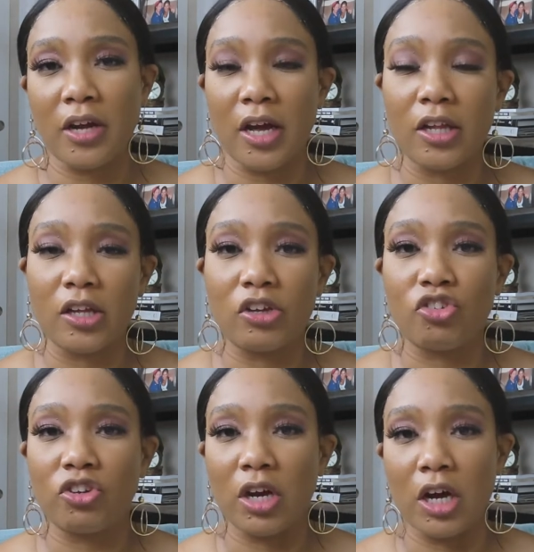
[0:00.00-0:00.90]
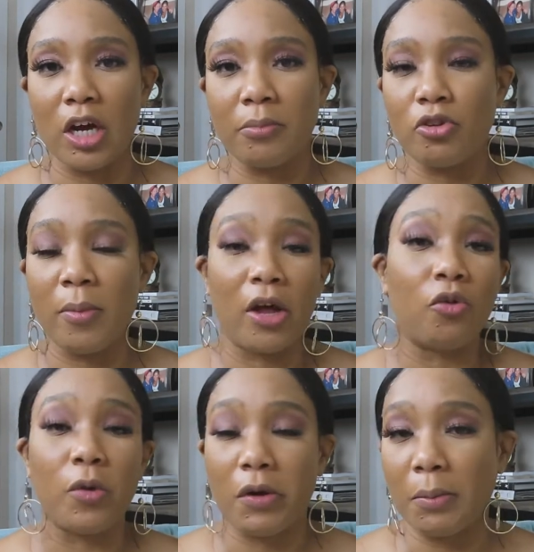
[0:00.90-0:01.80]
stylish, um, no
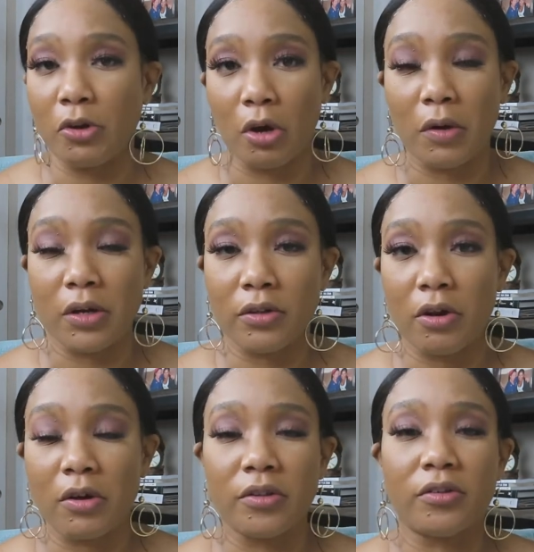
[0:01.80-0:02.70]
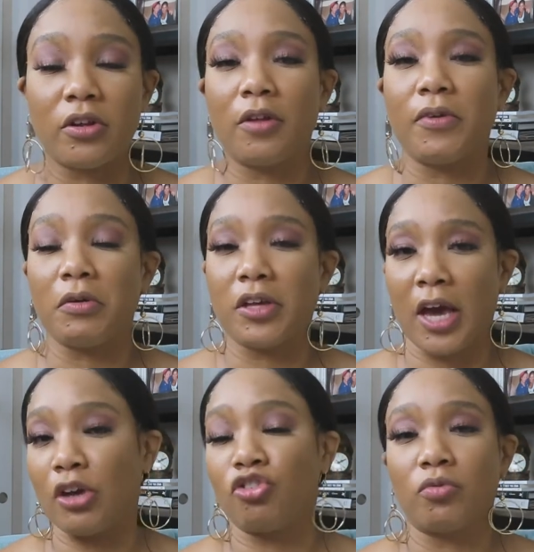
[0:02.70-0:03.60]
matter where I'm going. So it's still a very
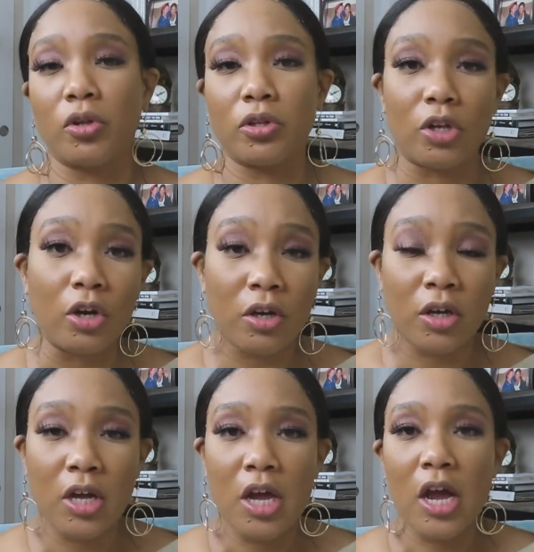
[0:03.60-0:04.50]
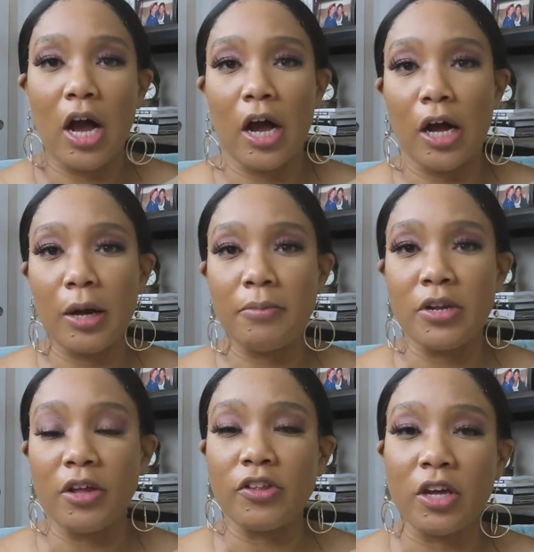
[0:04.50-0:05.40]
casual look. Um,
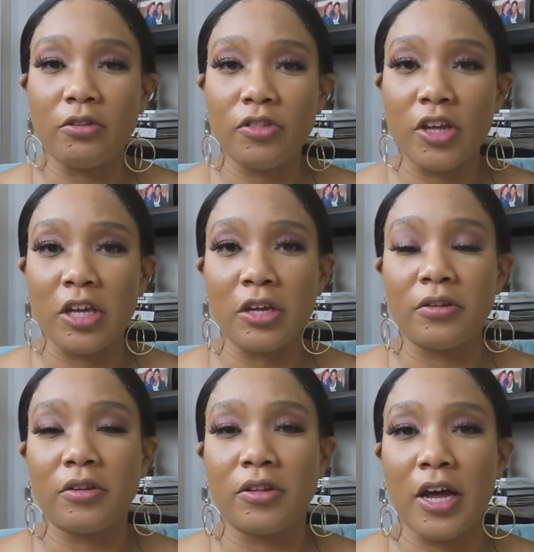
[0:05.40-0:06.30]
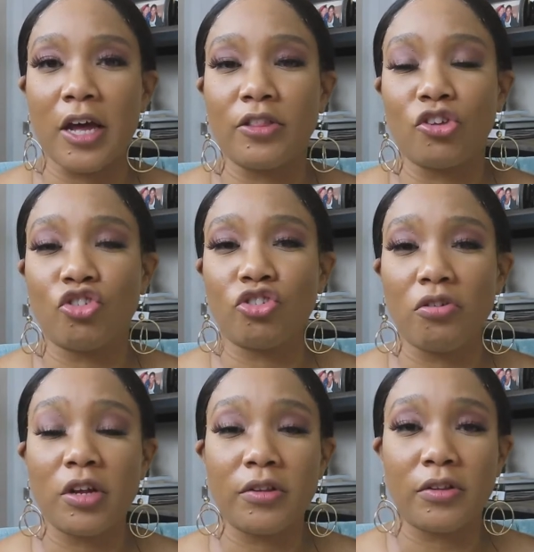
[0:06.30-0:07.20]
now the other thing is, is that the
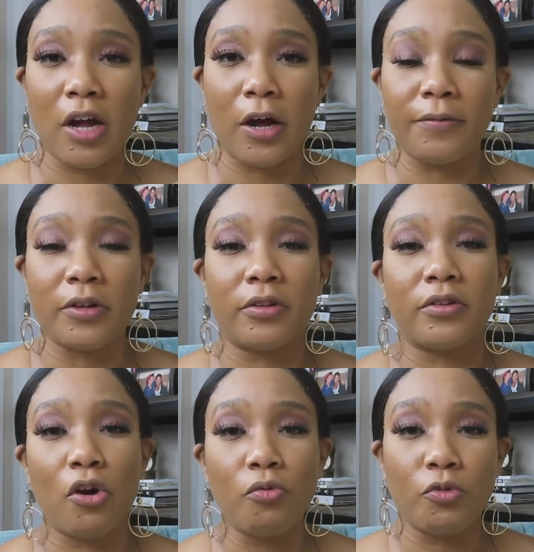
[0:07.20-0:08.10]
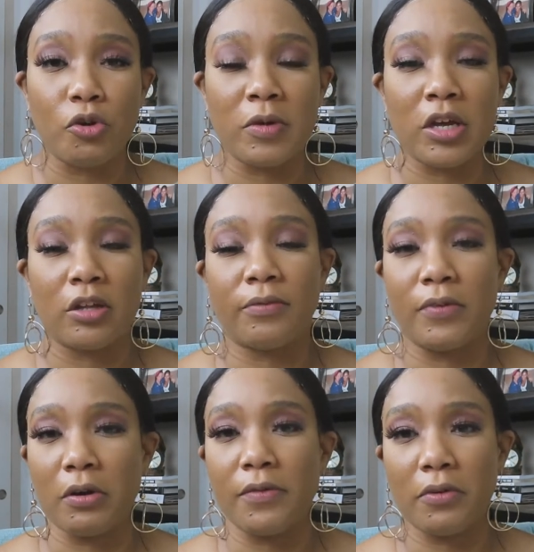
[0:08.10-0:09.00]
shirt itself is so roomy. It's
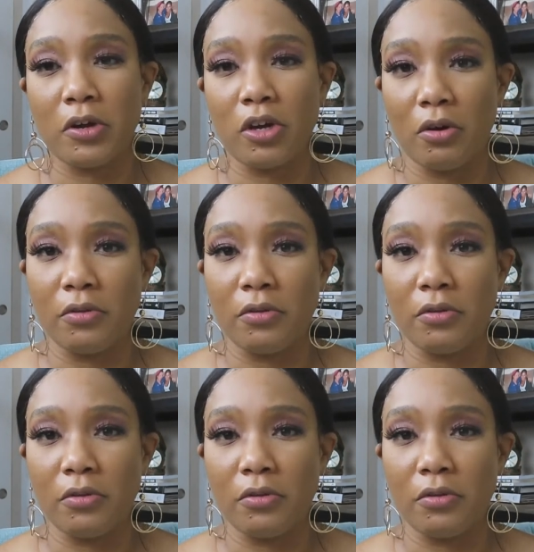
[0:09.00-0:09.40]
very, very